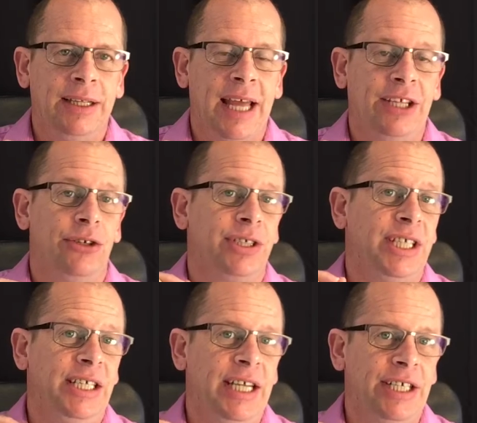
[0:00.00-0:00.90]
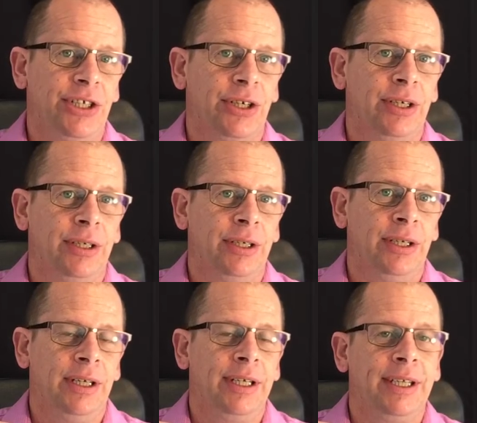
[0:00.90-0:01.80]
that your teenager
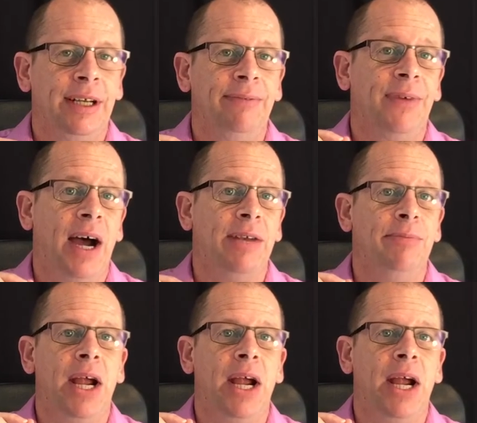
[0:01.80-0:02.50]
can find